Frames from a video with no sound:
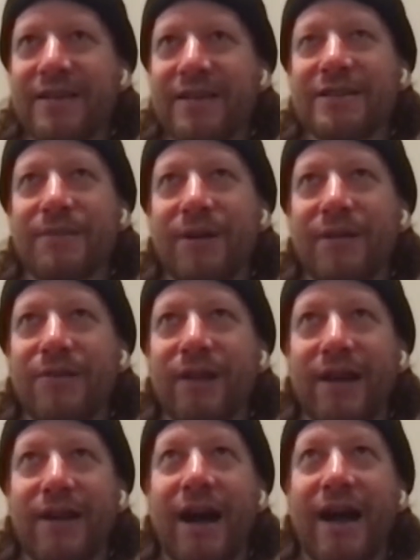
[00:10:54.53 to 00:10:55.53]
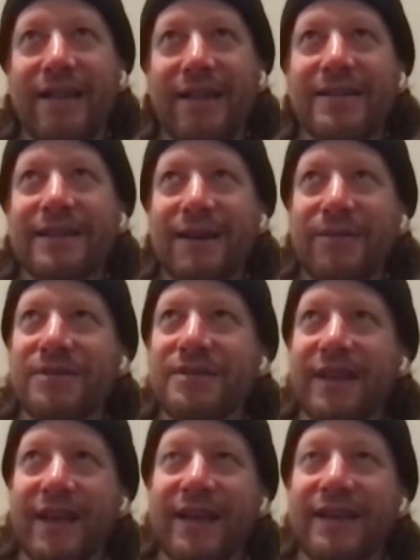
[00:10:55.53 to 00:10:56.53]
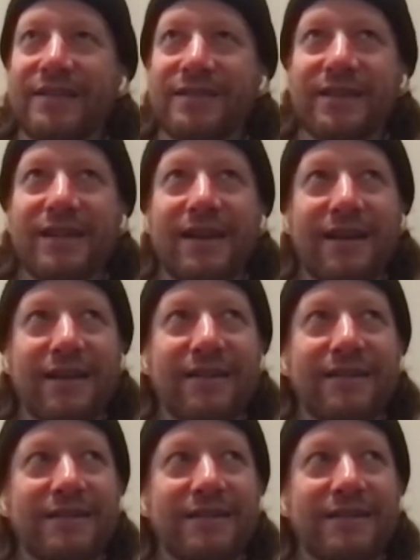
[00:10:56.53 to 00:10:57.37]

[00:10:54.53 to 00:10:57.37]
Some other like highlights I would say is like